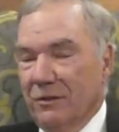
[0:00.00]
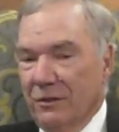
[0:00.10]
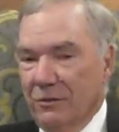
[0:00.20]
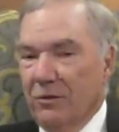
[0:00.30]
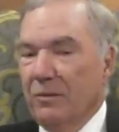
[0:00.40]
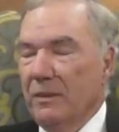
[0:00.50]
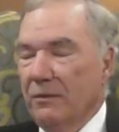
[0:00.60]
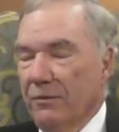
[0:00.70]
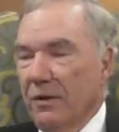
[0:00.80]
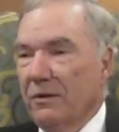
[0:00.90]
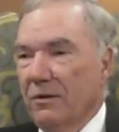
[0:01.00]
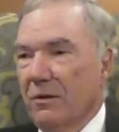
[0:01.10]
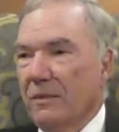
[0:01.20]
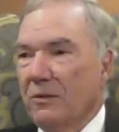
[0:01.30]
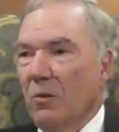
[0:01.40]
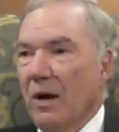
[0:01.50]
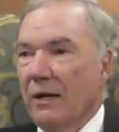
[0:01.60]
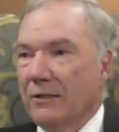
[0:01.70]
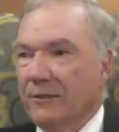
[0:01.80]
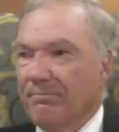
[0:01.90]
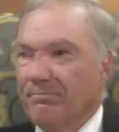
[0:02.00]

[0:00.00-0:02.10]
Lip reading: it's going to be a fun tournament to watch.